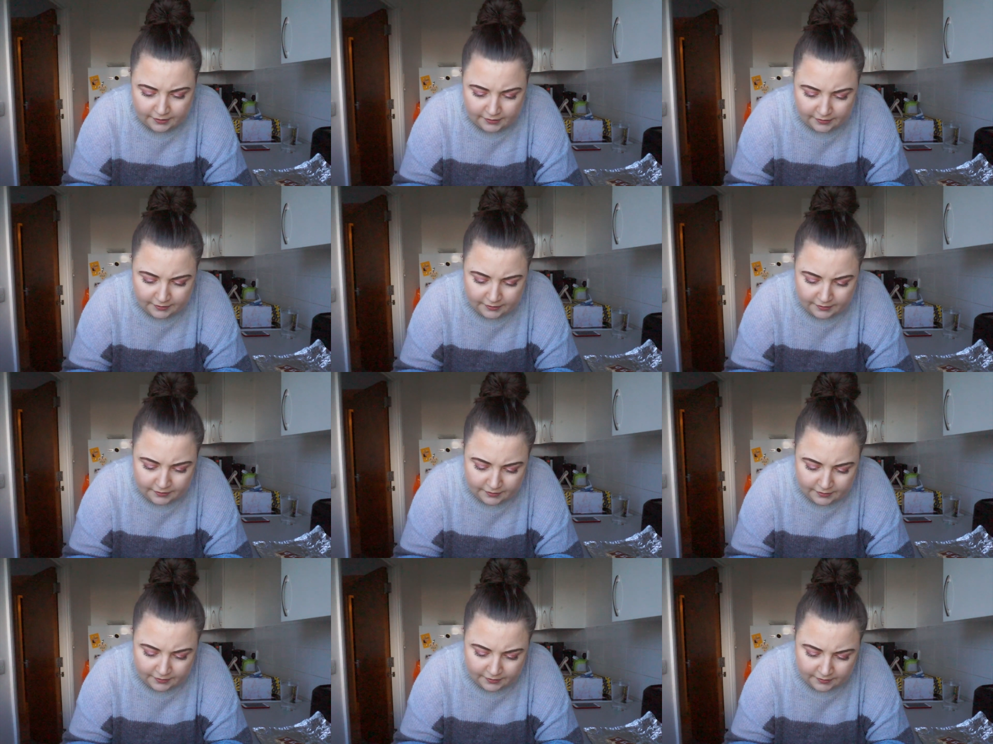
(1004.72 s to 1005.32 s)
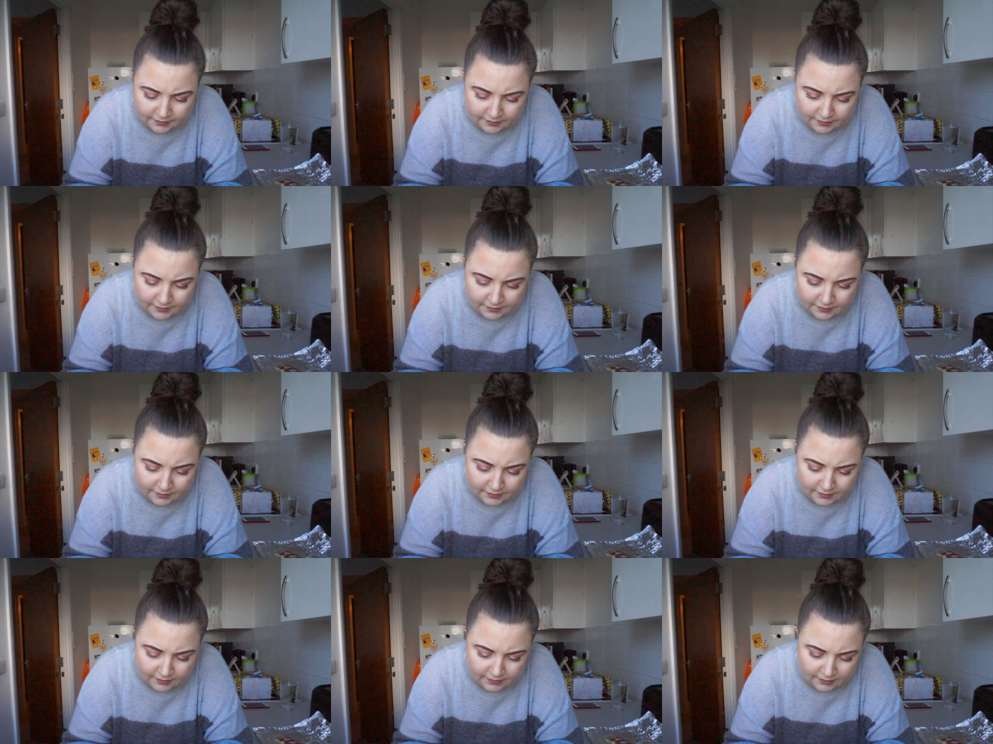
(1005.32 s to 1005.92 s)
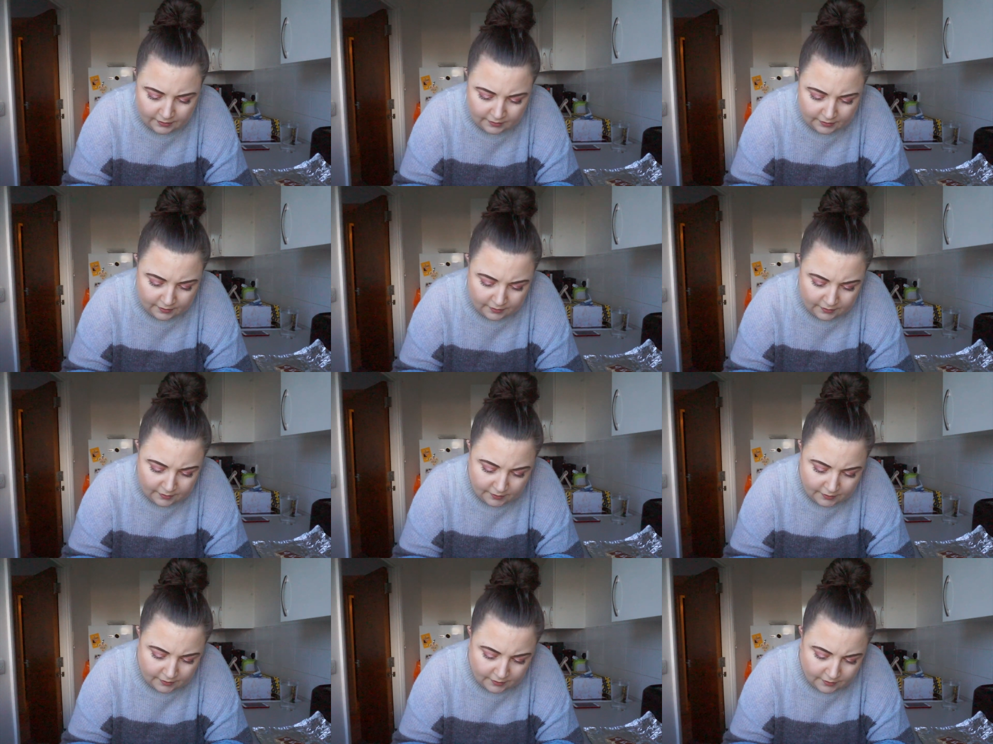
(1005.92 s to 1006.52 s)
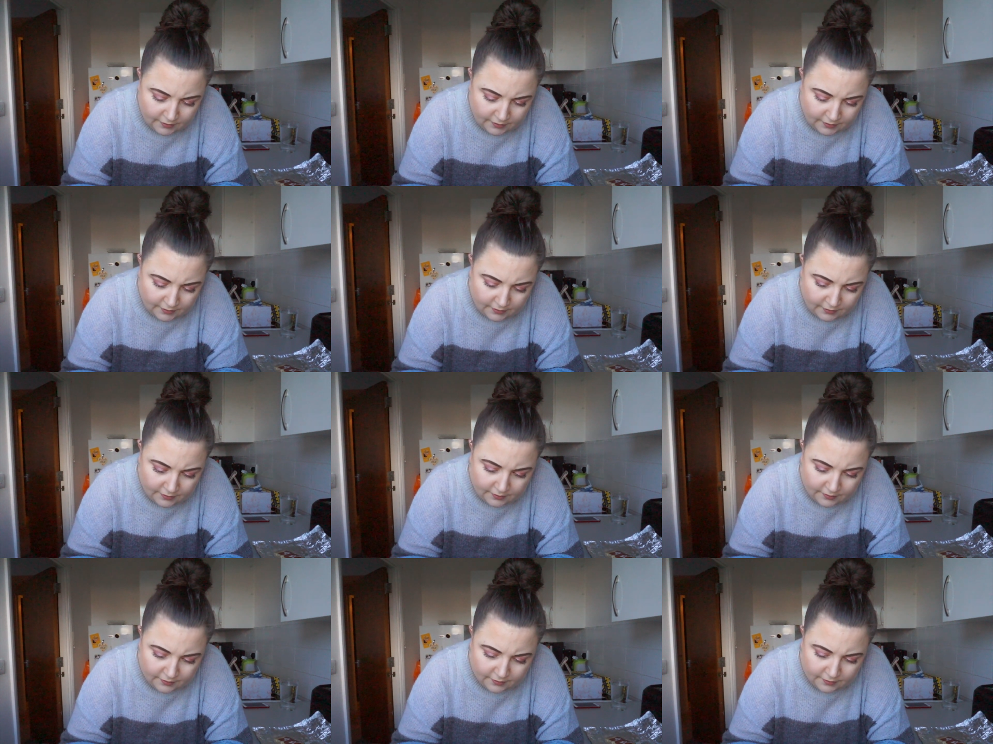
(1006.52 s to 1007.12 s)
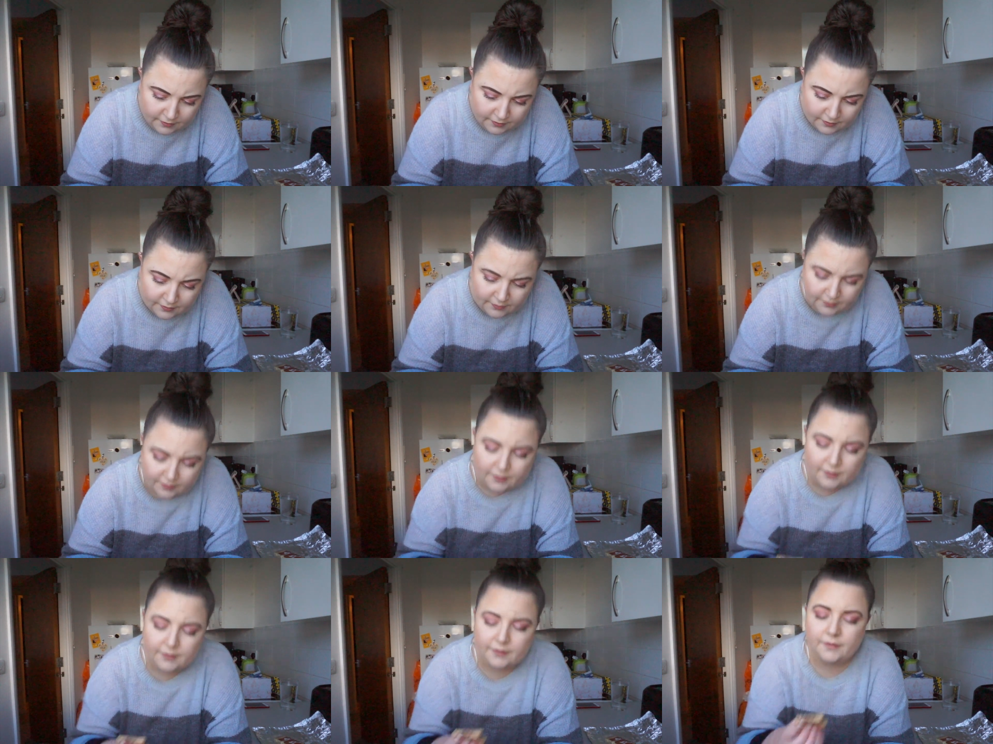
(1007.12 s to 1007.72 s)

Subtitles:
[no speech]